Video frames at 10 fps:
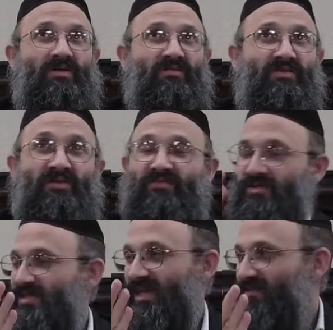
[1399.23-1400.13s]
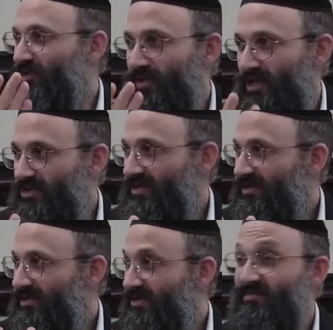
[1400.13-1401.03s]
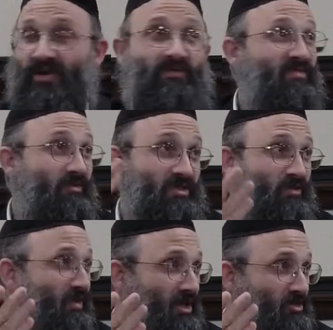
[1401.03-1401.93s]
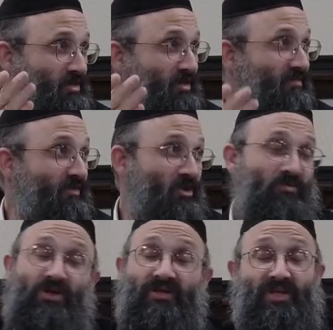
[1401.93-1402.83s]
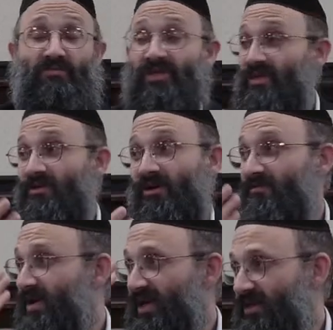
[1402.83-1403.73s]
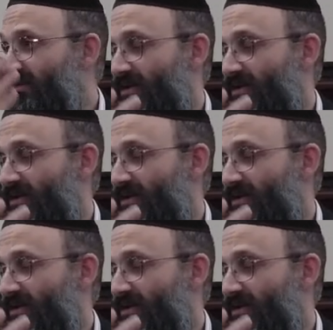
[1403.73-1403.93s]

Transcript: from the first day of creation, the very first creation. Vayomer Elokim Yehi Or, Vayehi